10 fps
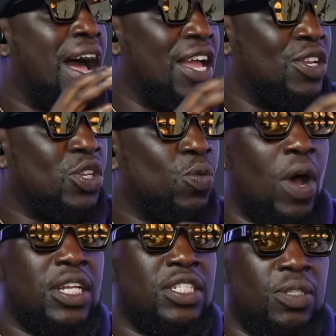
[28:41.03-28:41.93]
I used to
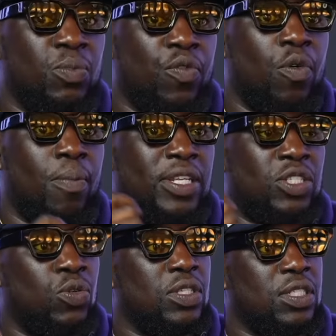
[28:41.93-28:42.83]
watch this movie with my
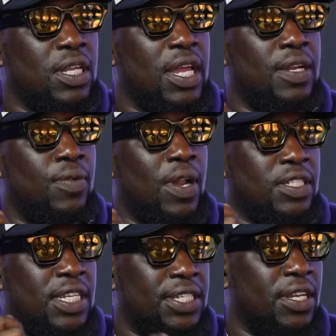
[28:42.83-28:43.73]
students and when I was
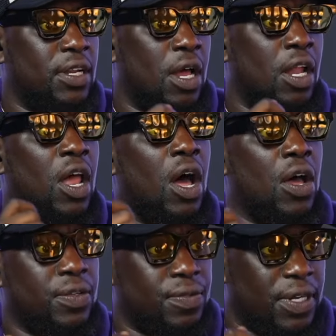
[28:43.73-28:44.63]
teaching law
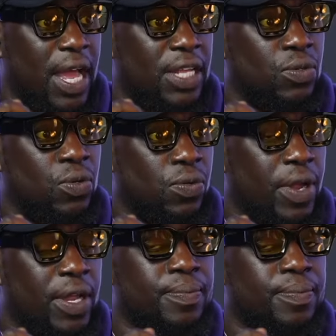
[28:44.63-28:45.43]
in high school, right?